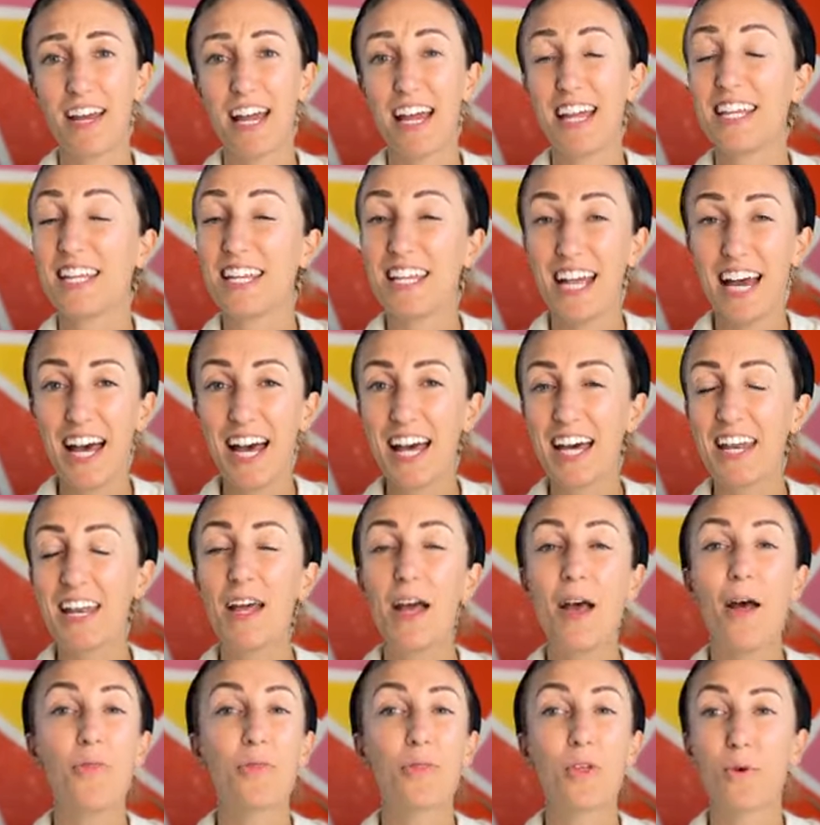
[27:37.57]
And yet,
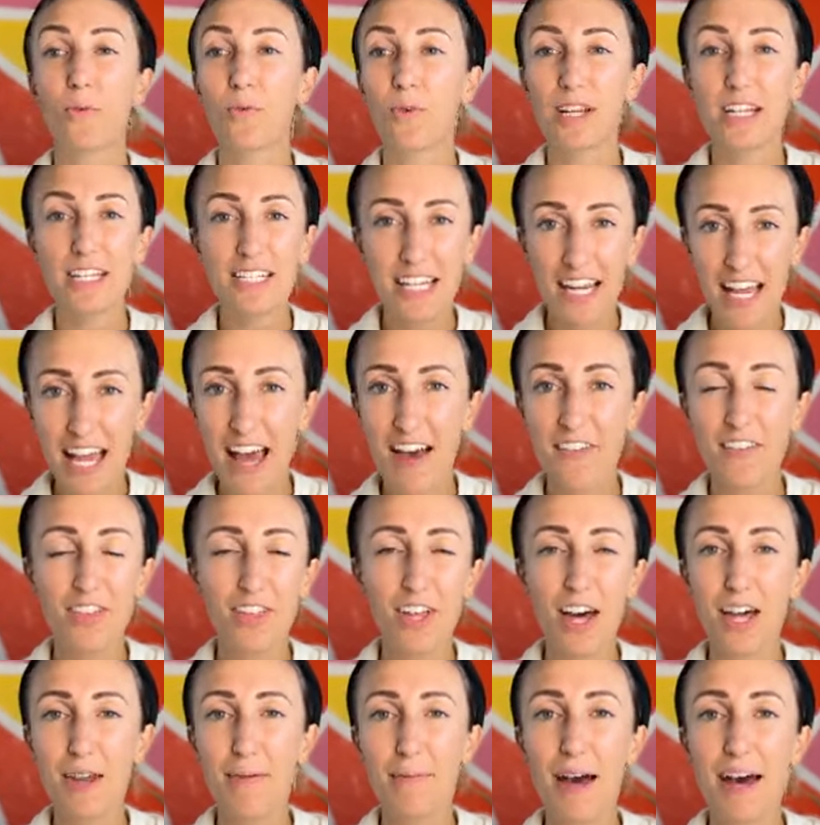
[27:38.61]
the reason I haven't
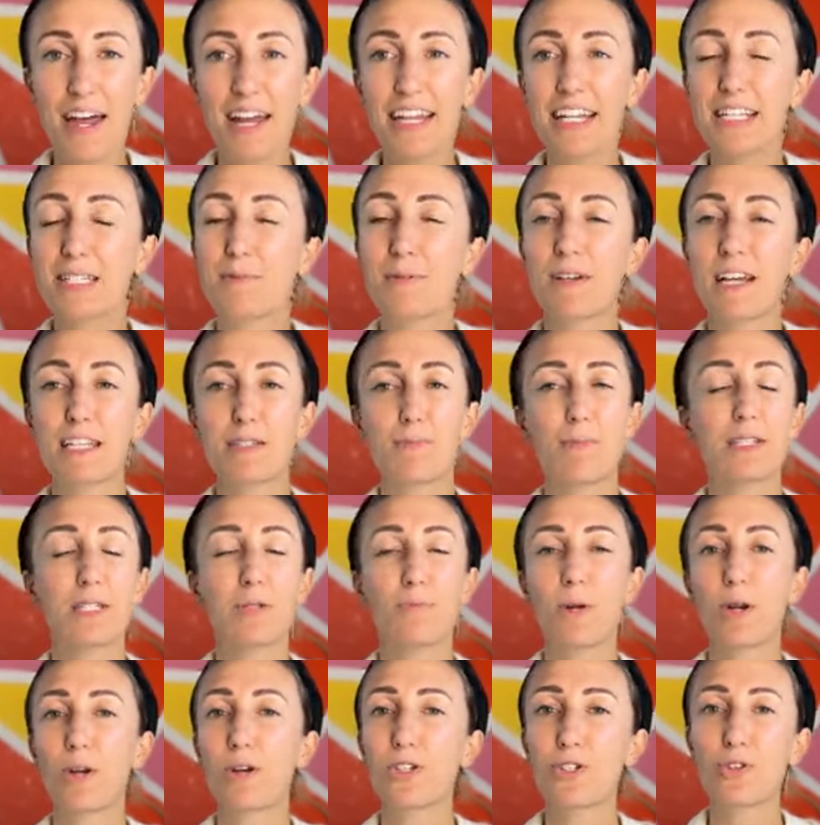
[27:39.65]
thought about it is because my
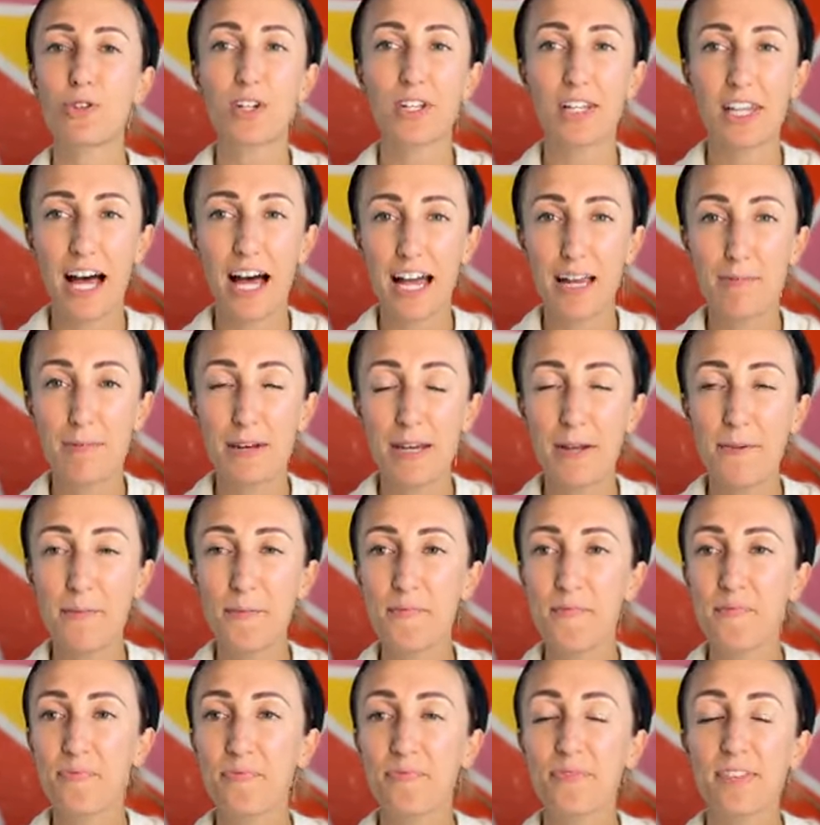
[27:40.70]
spiritual alignment,
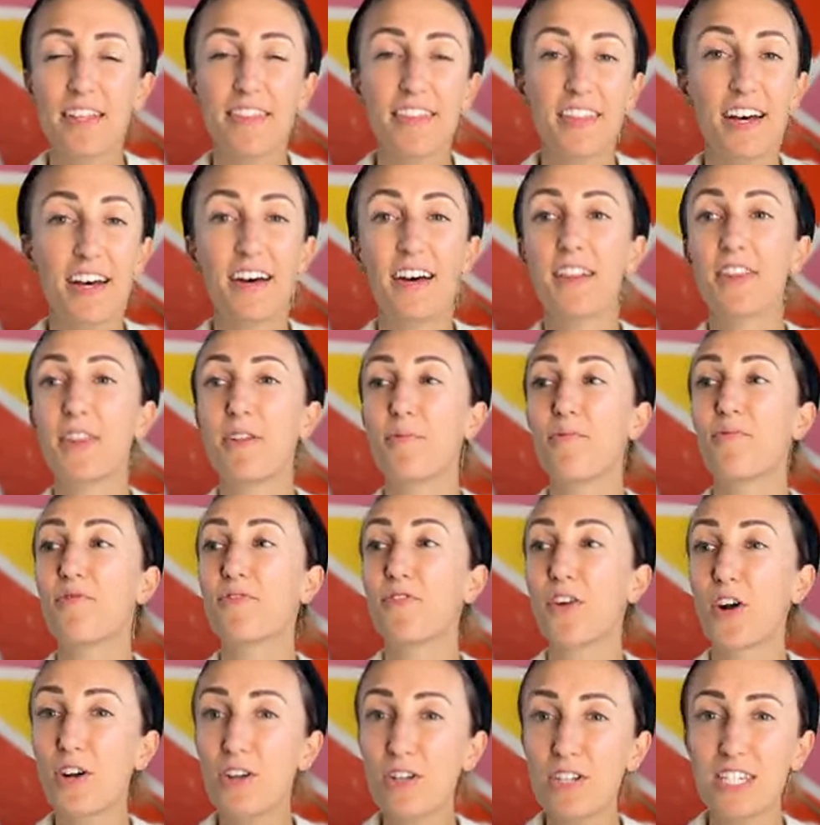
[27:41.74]
the, the
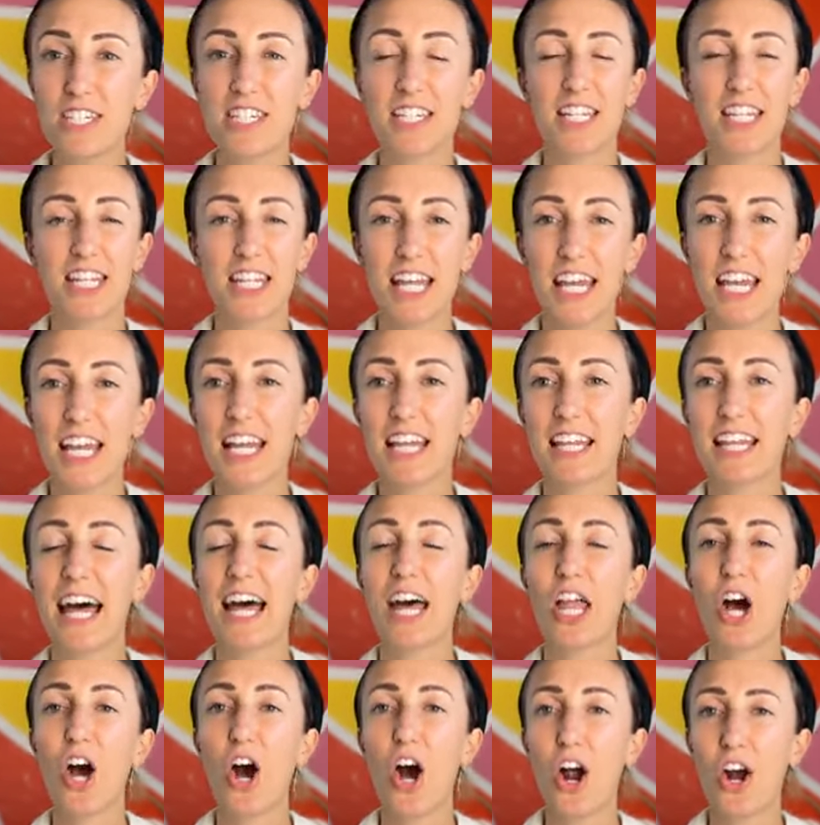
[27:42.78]
first thing, that
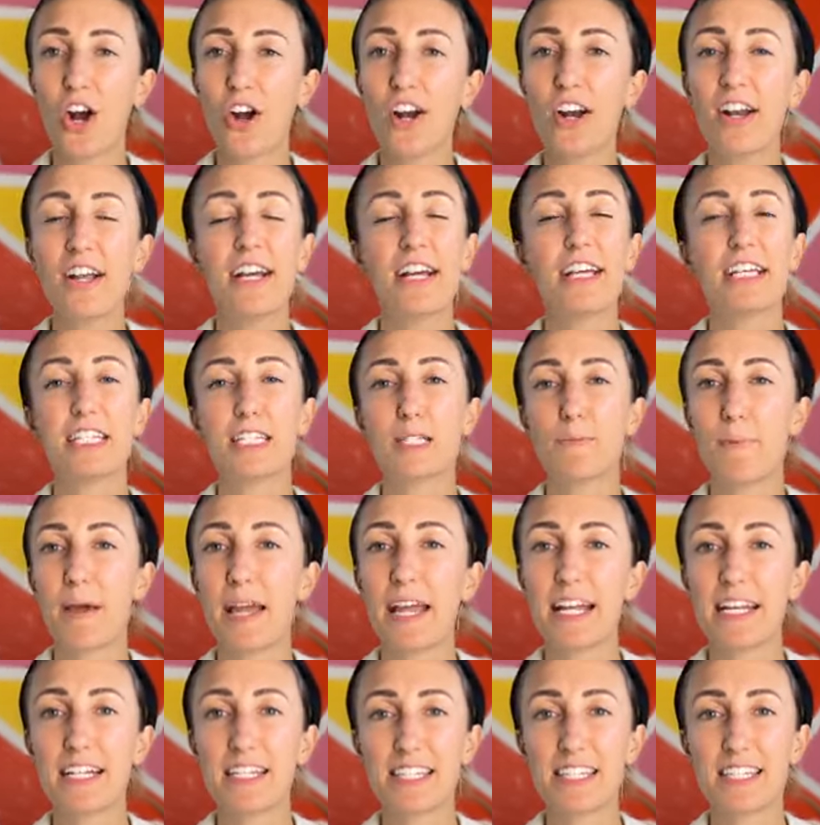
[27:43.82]
heart
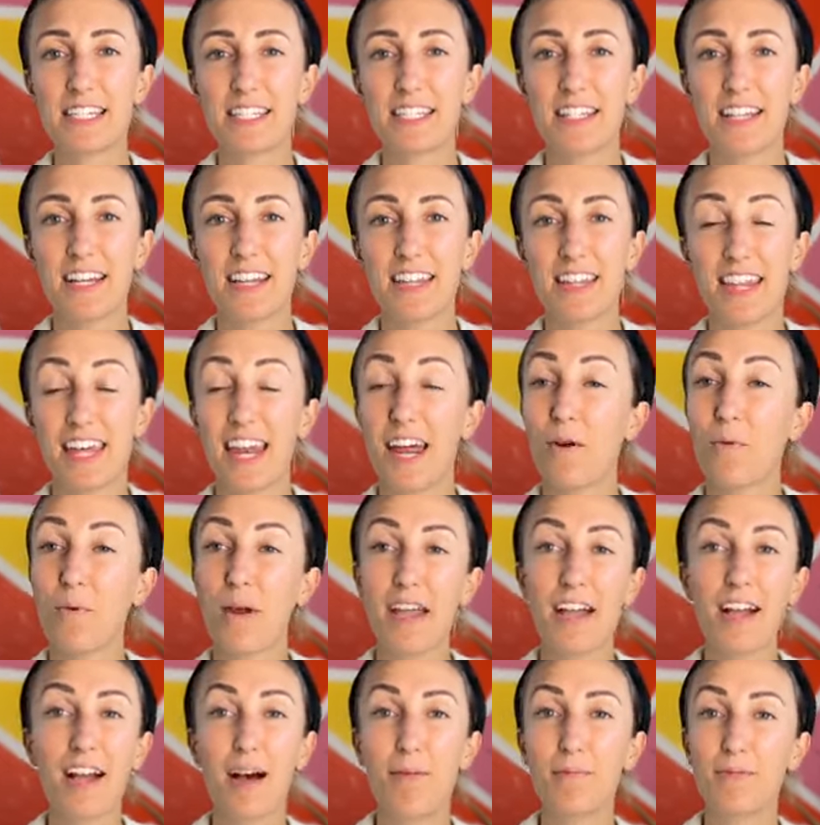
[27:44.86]
space, that I
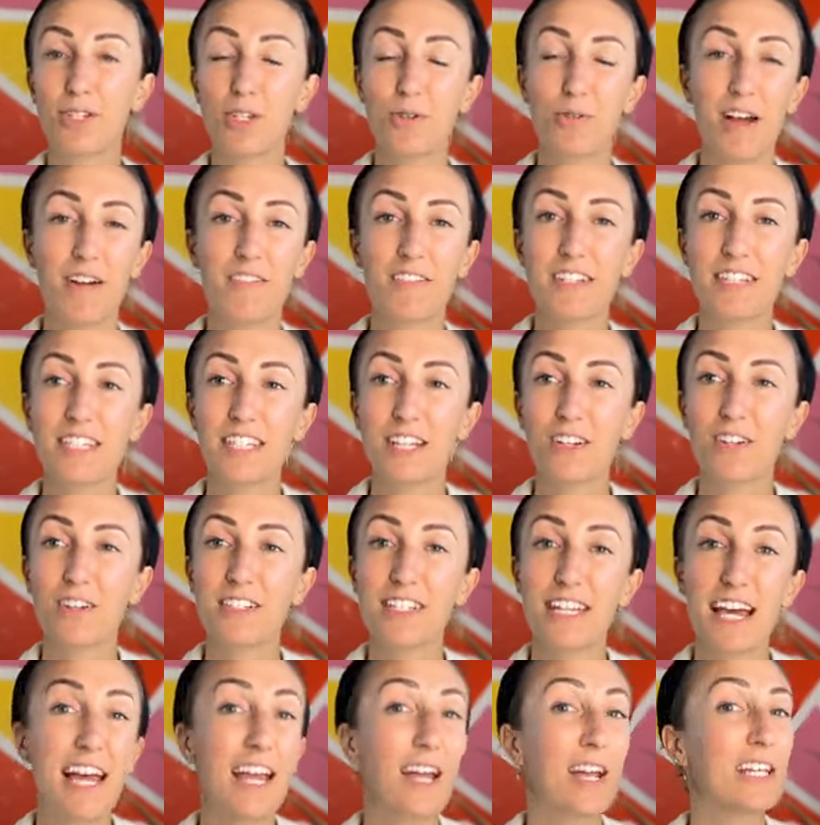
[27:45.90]
wake up to every single
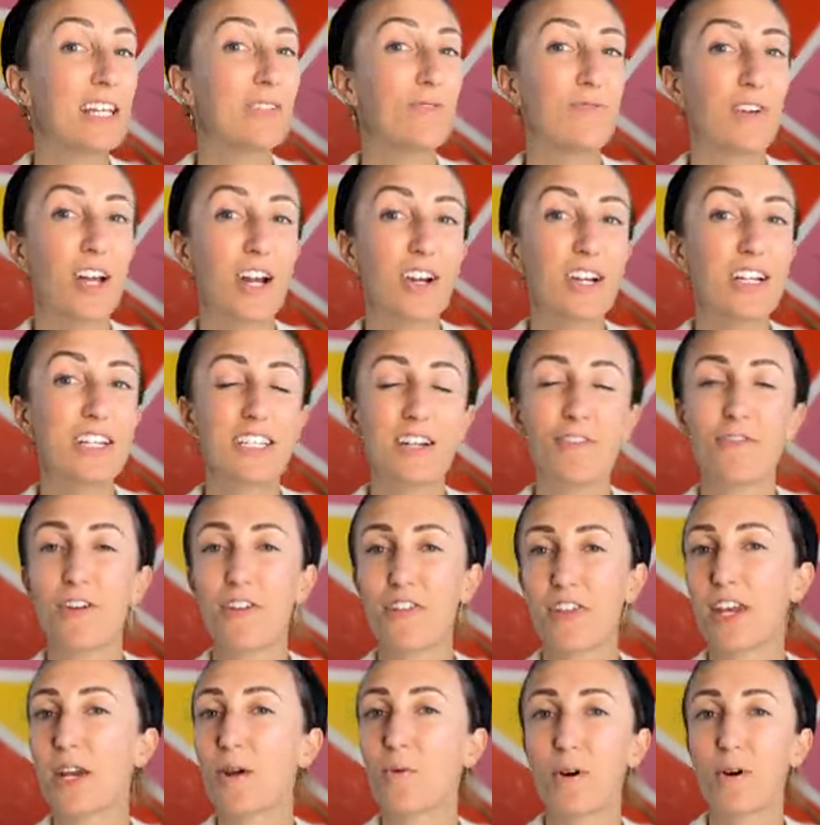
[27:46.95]
day is very different
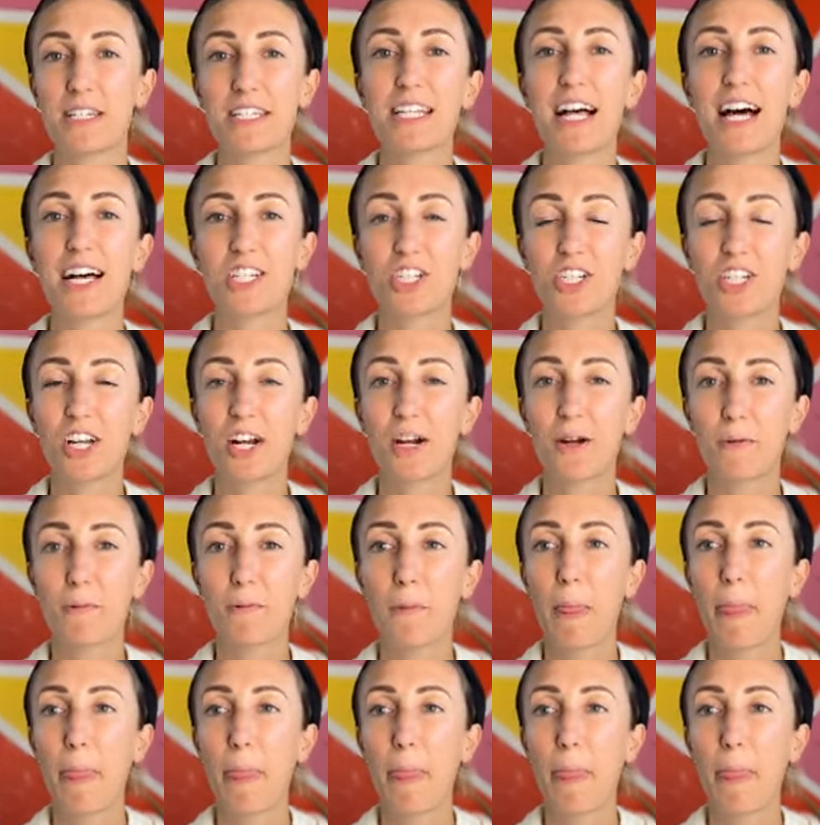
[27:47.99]
than it was last year,